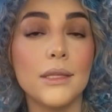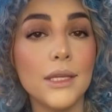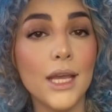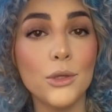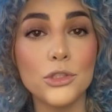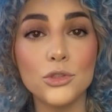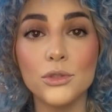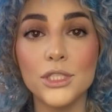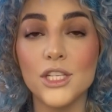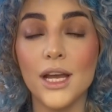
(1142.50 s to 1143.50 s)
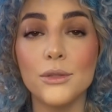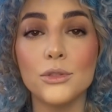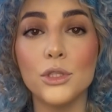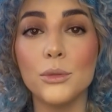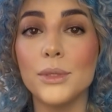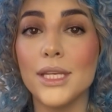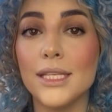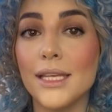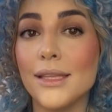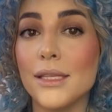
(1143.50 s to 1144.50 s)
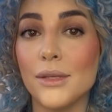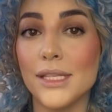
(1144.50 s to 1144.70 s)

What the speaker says: Now it's truly time to completely and thoroughly